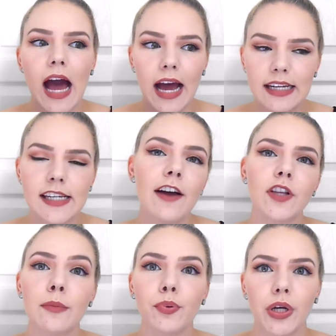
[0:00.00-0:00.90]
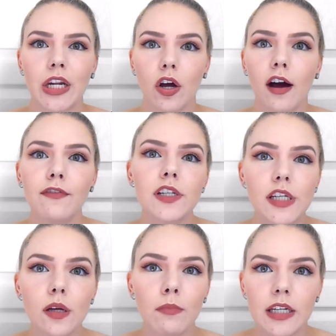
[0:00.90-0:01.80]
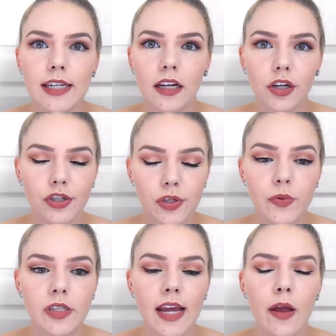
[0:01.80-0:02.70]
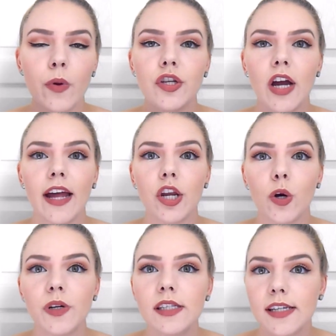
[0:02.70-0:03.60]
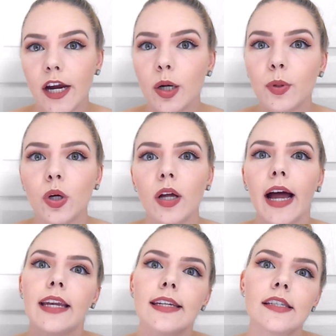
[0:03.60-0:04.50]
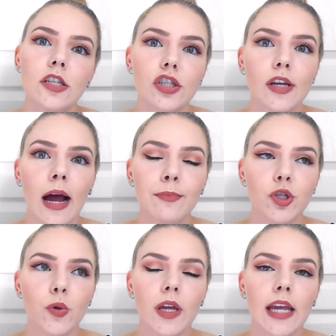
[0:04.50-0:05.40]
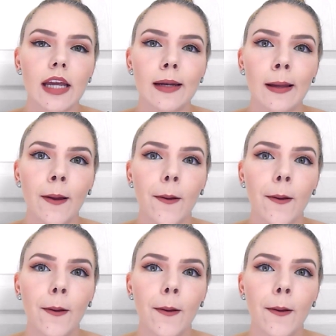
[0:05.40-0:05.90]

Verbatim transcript: I definitely put it off until Monday or Tuesday which I know is terrible I need to stop doing